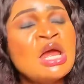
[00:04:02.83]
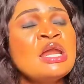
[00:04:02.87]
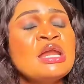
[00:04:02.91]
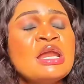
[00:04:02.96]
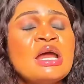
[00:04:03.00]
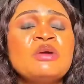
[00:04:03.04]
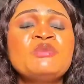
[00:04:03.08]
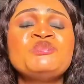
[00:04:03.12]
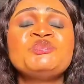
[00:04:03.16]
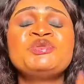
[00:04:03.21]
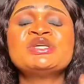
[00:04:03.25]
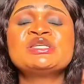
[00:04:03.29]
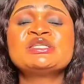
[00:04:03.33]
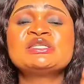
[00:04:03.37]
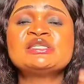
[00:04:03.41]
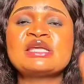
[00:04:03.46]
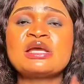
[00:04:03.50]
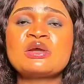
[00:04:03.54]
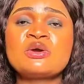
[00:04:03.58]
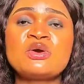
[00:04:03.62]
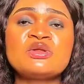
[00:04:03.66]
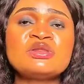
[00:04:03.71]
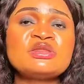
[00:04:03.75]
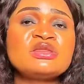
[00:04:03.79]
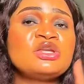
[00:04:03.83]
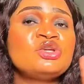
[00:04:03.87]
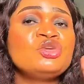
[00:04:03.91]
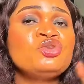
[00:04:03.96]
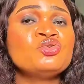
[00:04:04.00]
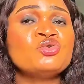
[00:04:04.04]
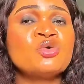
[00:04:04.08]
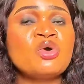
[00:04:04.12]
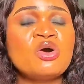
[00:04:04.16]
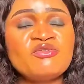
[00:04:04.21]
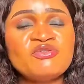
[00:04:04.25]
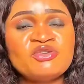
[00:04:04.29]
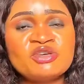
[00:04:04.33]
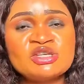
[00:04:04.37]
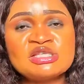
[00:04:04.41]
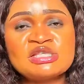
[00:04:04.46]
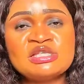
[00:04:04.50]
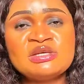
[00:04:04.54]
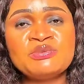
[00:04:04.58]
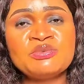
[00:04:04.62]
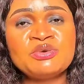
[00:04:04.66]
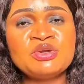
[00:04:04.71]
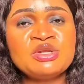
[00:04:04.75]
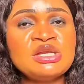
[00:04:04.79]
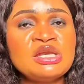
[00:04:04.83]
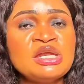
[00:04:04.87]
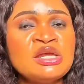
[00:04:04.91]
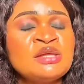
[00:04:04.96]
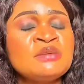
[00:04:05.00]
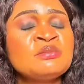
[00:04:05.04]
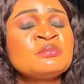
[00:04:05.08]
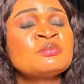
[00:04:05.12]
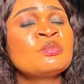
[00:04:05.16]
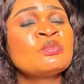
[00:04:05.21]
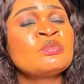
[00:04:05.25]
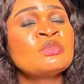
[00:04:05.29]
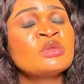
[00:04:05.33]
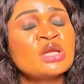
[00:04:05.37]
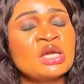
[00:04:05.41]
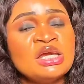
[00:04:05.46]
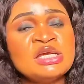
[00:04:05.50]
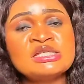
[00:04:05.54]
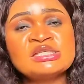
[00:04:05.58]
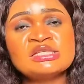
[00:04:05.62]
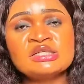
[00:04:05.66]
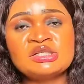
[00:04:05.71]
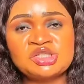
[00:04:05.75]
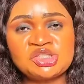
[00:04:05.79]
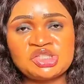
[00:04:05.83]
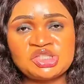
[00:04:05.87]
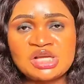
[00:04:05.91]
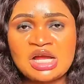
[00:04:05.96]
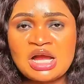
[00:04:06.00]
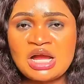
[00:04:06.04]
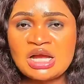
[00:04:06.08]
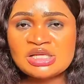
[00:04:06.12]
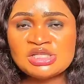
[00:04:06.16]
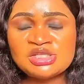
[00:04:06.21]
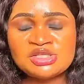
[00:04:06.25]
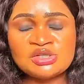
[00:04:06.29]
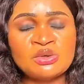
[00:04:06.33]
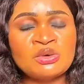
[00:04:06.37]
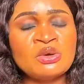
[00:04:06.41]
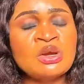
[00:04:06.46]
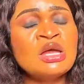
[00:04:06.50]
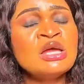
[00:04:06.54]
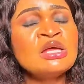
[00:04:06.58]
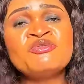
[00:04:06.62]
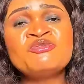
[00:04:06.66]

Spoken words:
Now, the second thing you obviously would need is a shower gel.